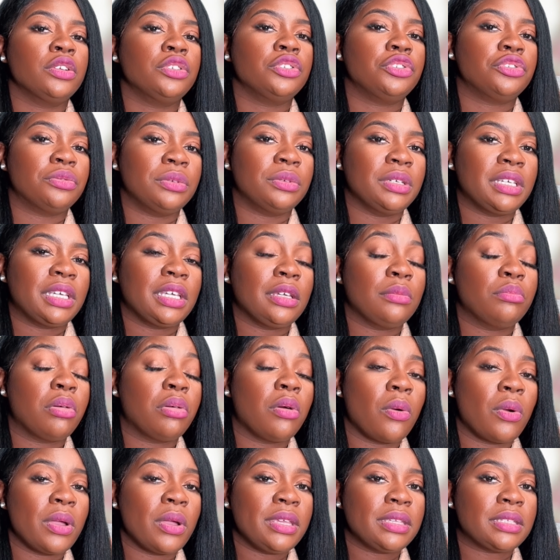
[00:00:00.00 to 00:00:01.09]
drinking
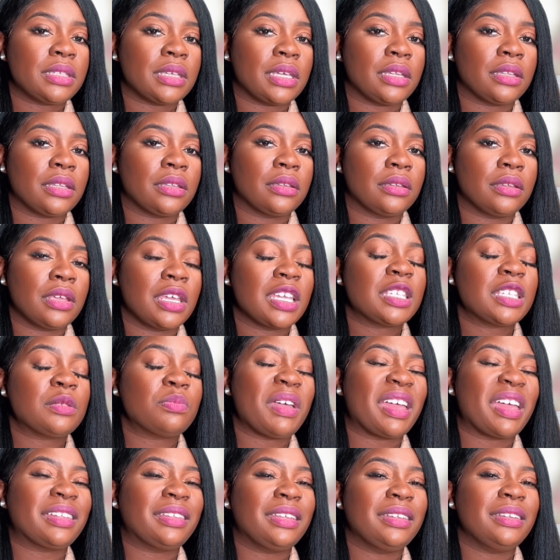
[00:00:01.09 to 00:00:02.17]
poison
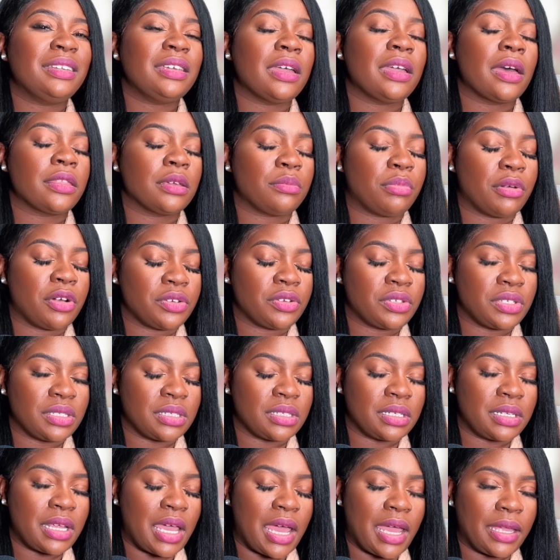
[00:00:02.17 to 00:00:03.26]
expecting the other person
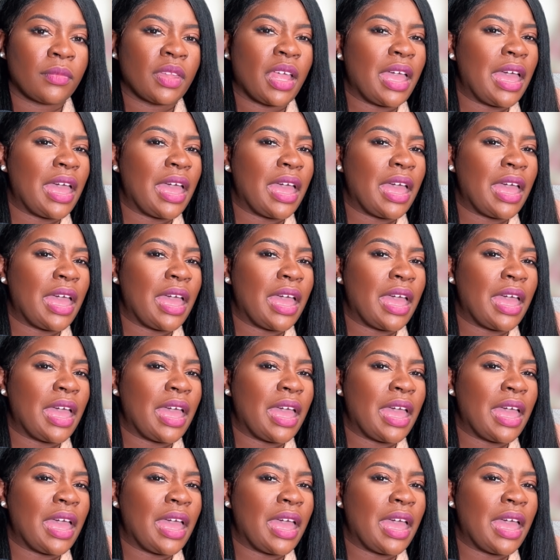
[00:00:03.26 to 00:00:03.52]
to die.